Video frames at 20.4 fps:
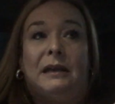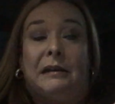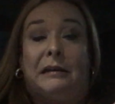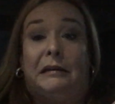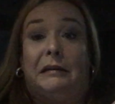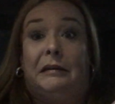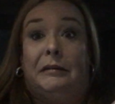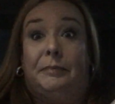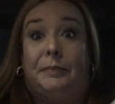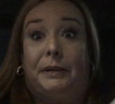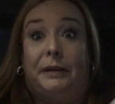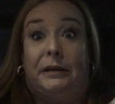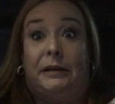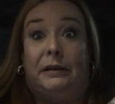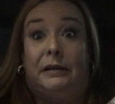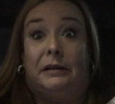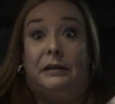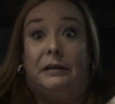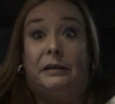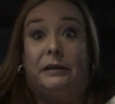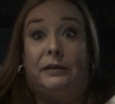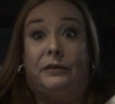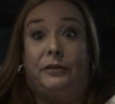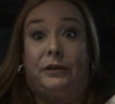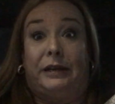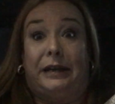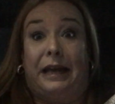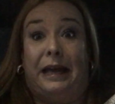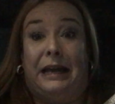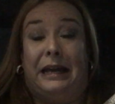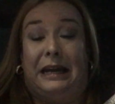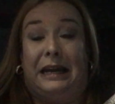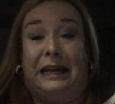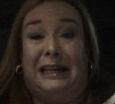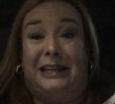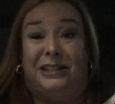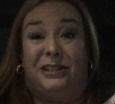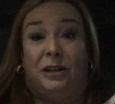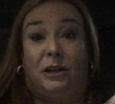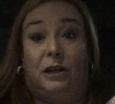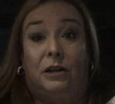and I paid
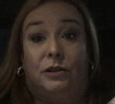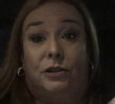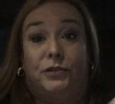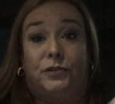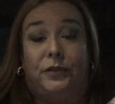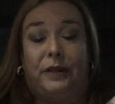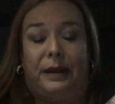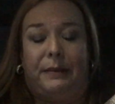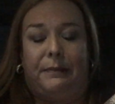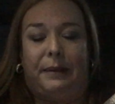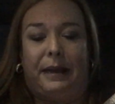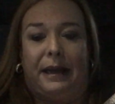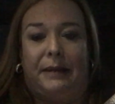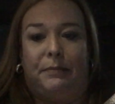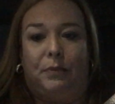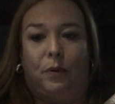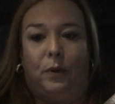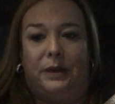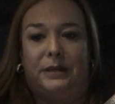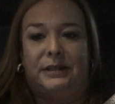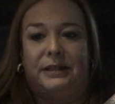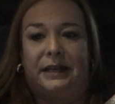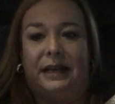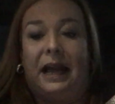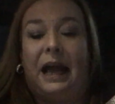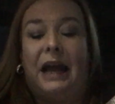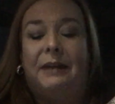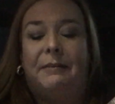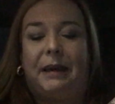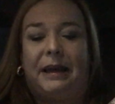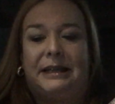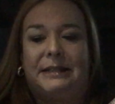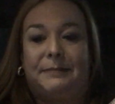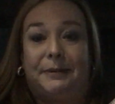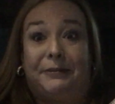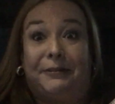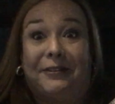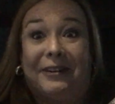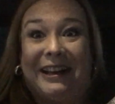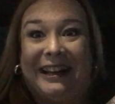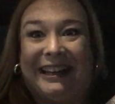$199 for that bad boy, so that kind of makes me
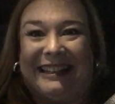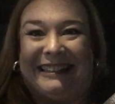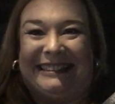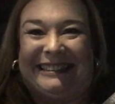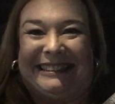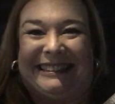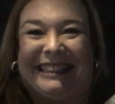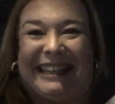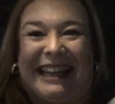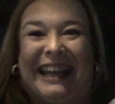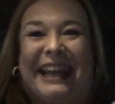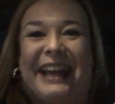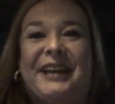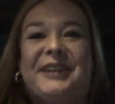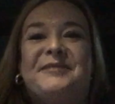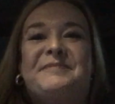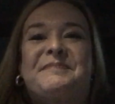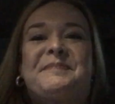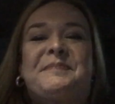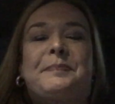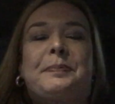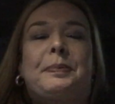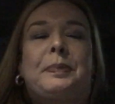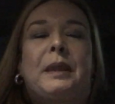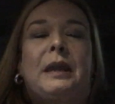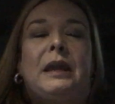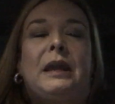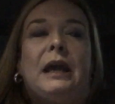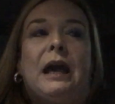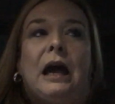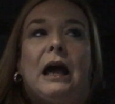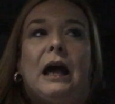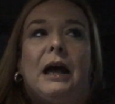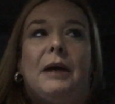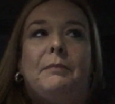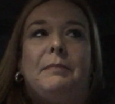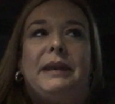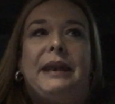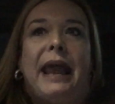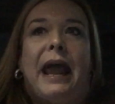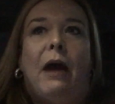really sick.
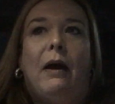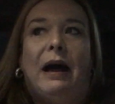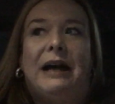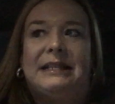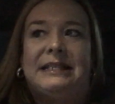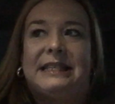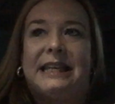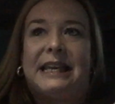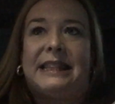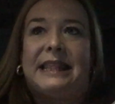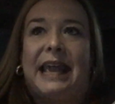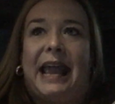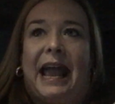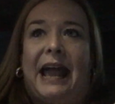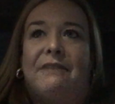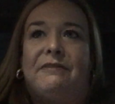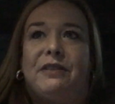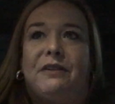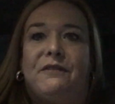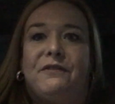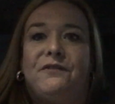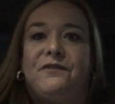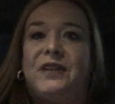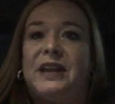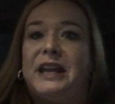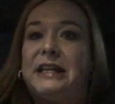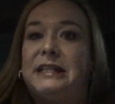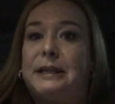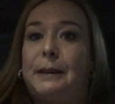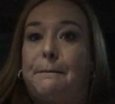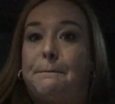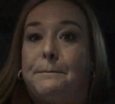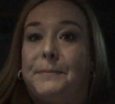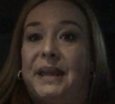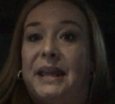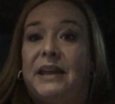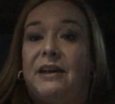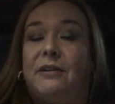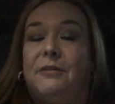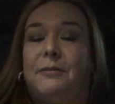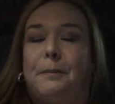But now I see they have
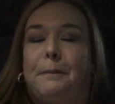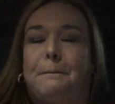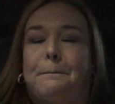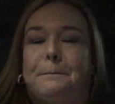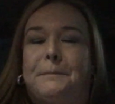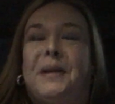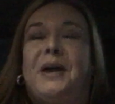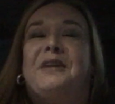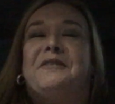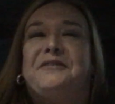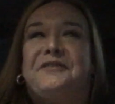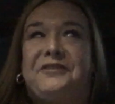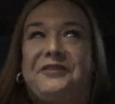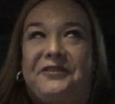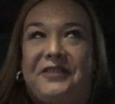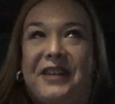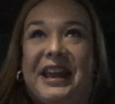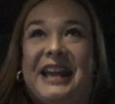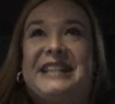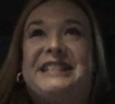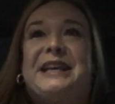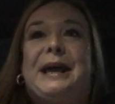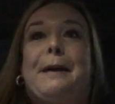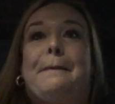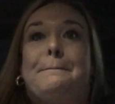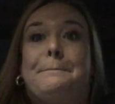the Fitbit